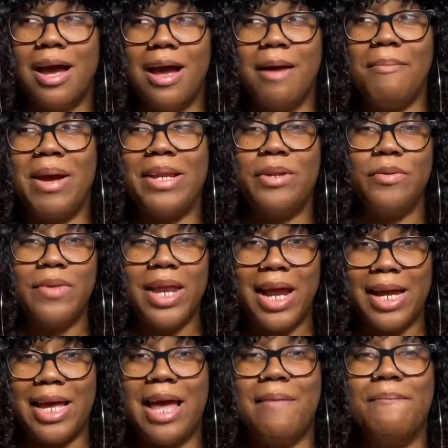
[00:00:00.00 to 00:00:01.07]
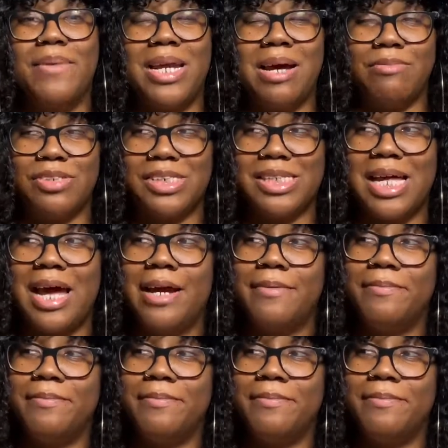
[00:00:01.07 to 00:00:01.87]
I knew that I can, but I was just like,